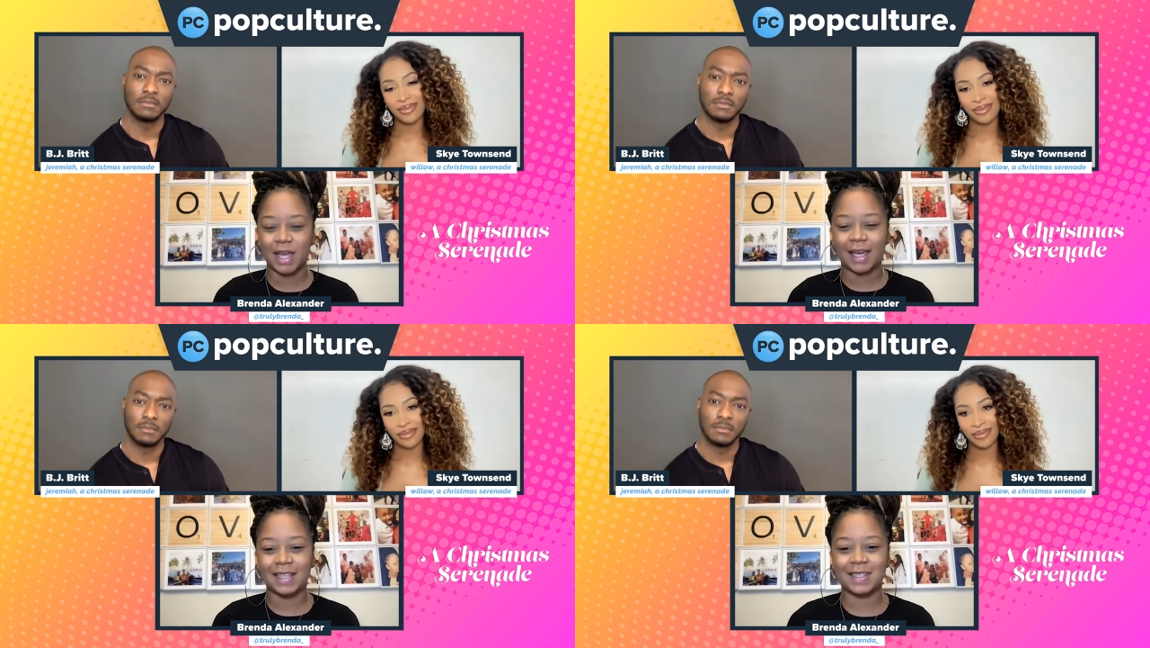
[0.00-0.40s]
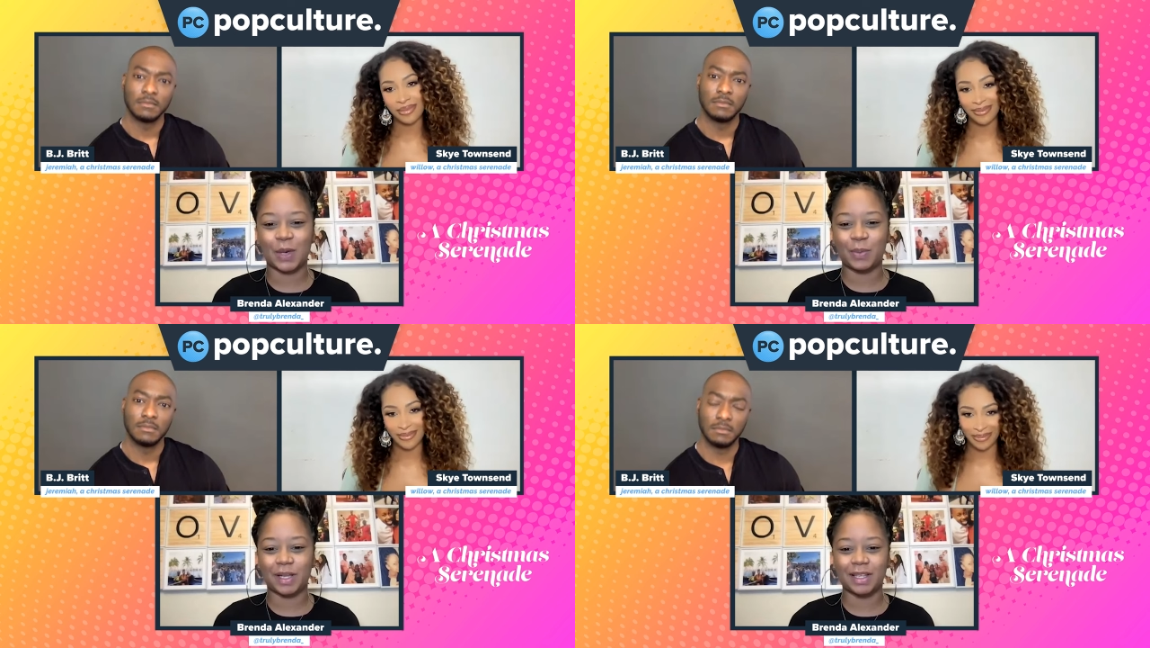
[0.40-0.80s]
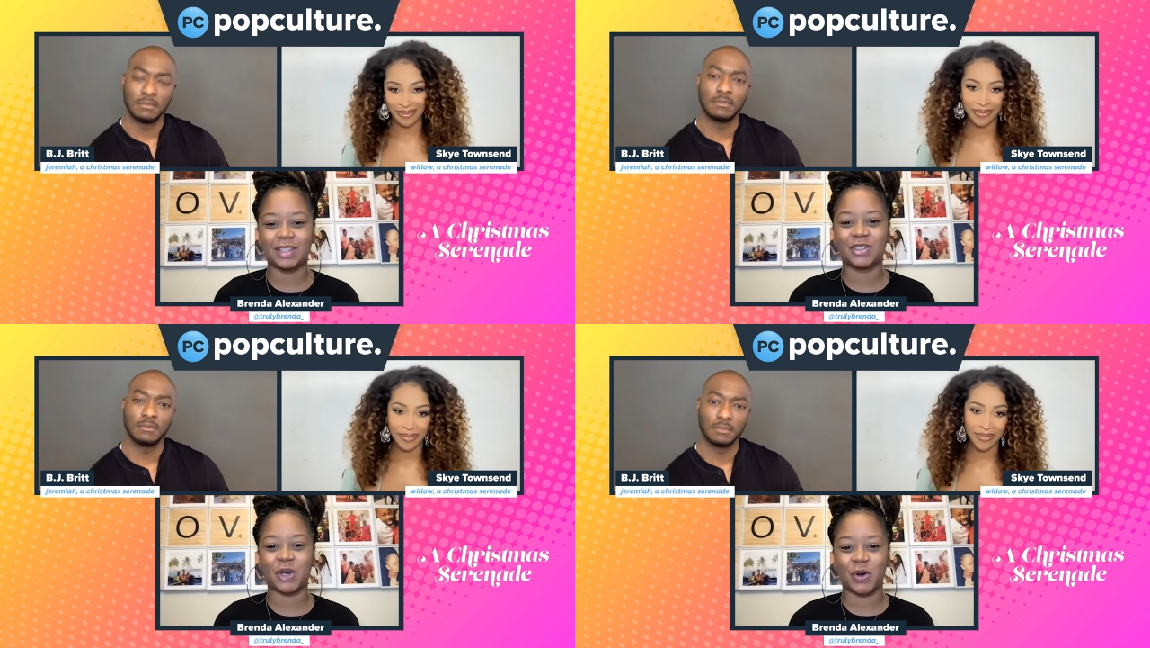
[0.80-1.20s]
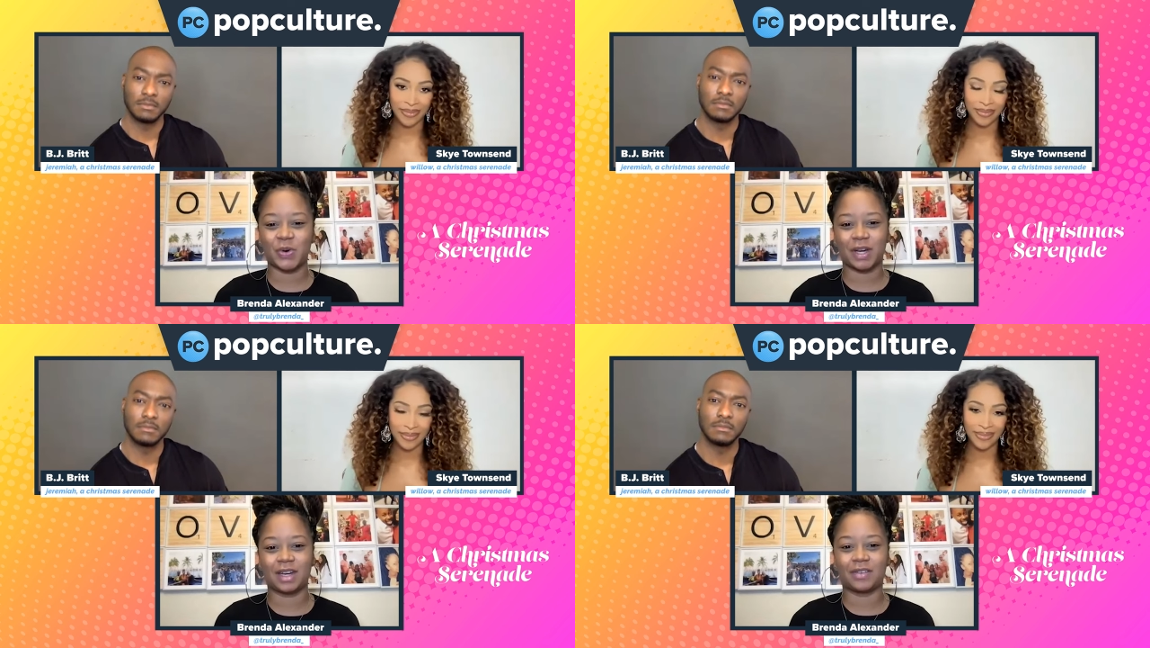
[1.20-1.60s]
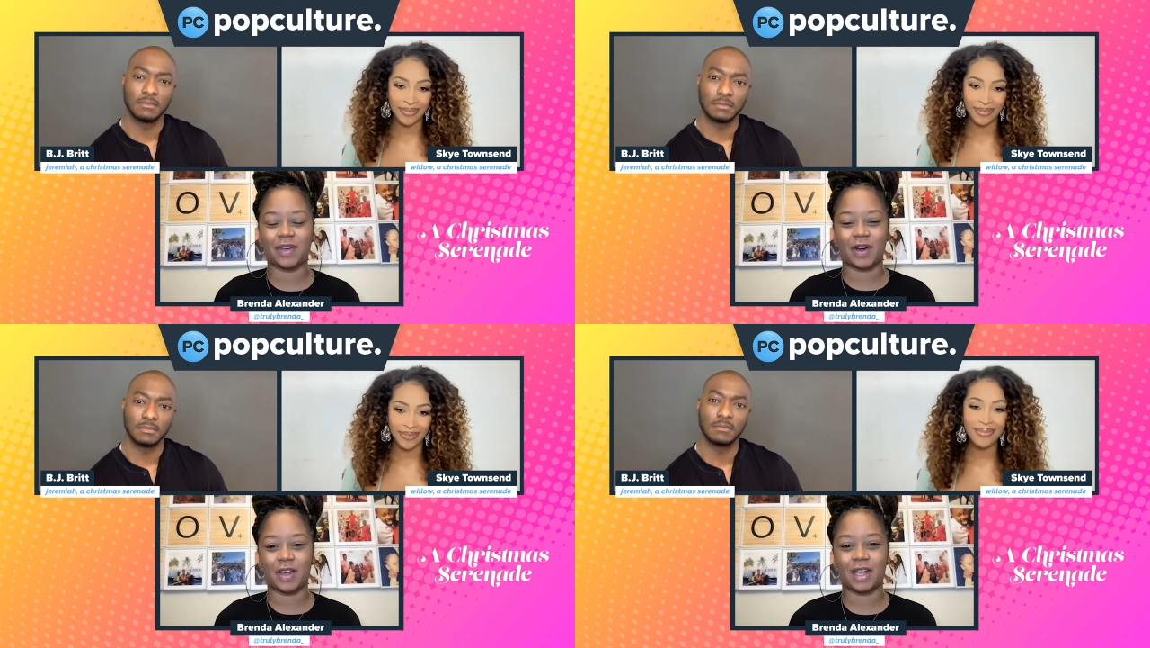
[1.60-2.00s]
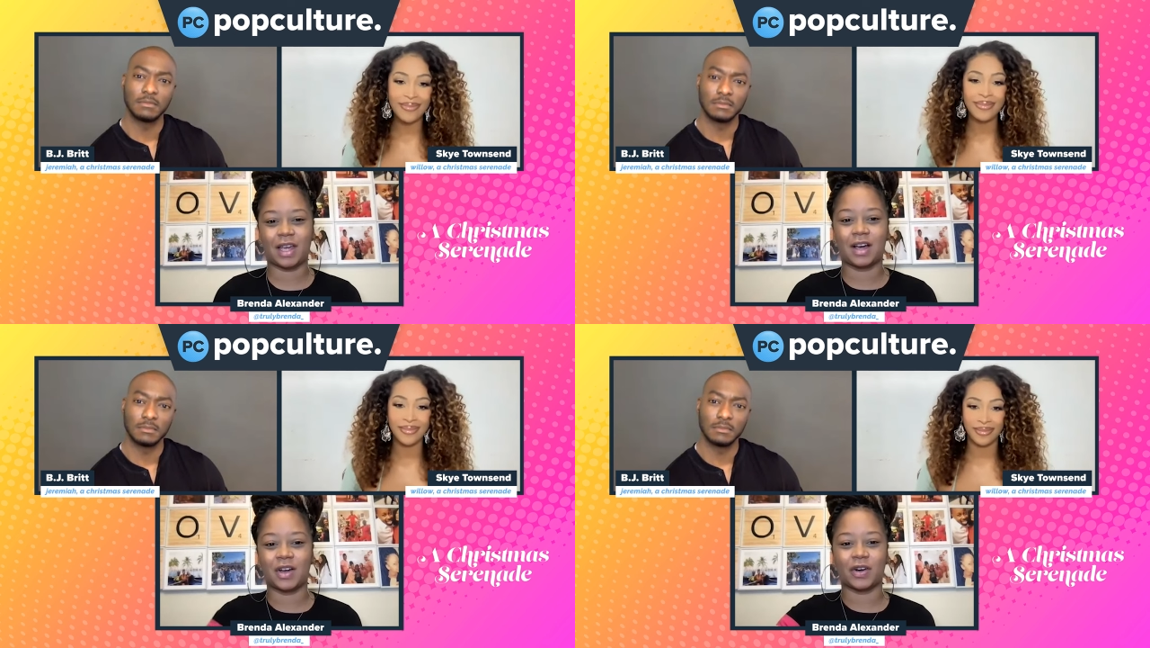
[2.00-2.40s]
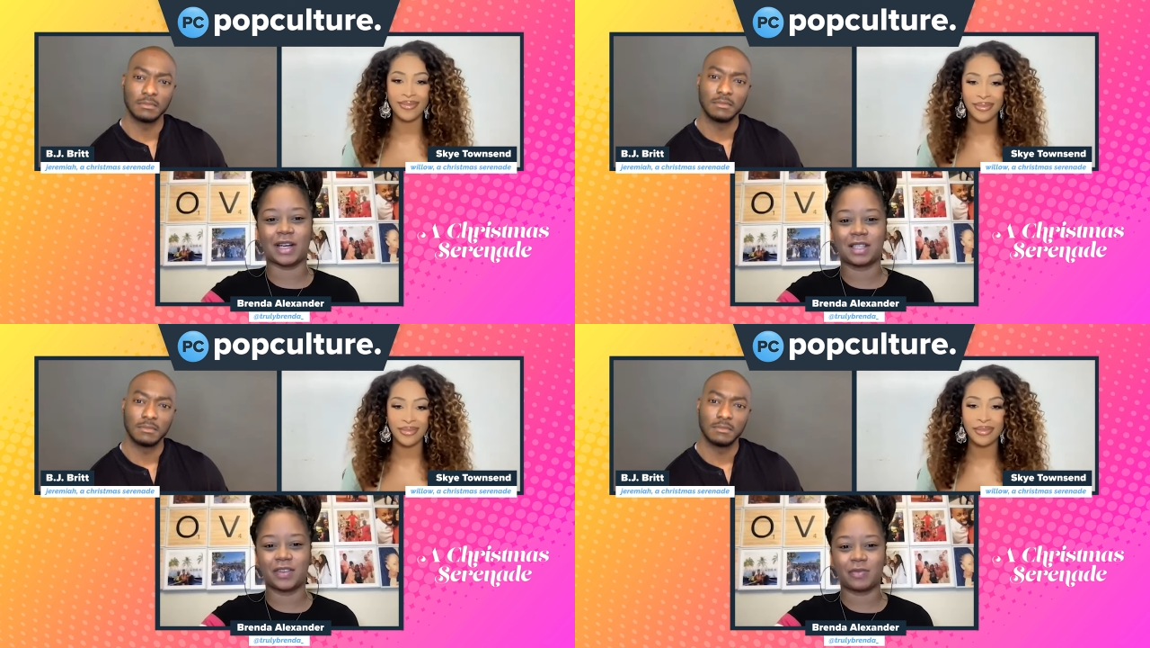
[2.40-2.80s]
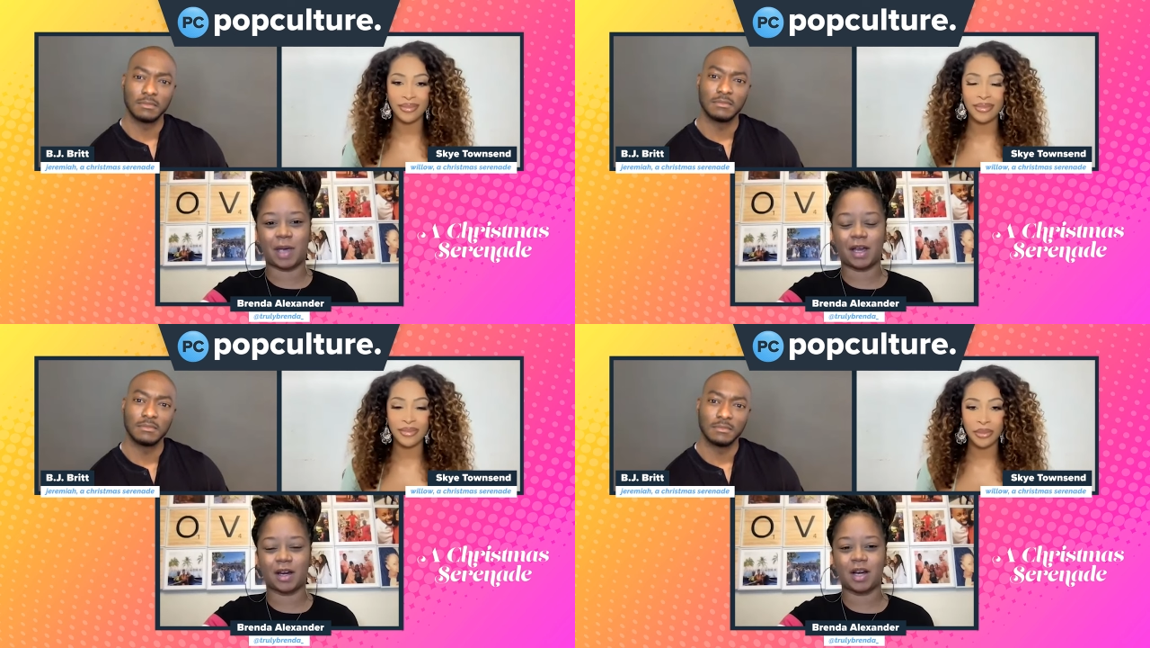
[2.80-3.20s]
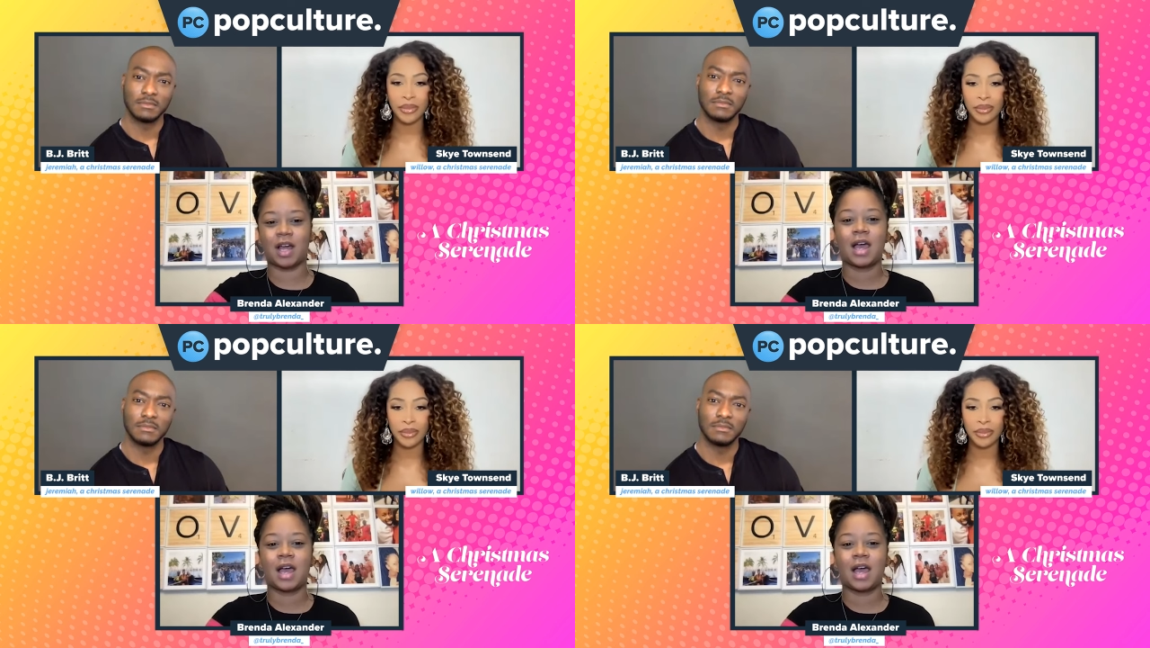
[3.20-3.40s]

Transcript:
Speaker 1: It's typically shown in a very aggressive manner.